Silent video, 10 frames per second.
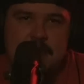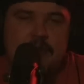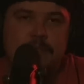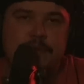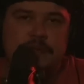
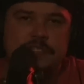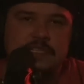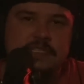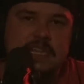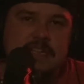In her book,
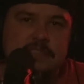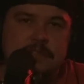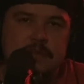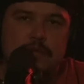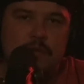she
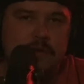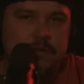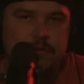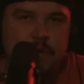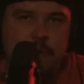states, quote
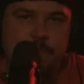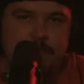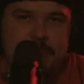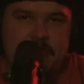unquote,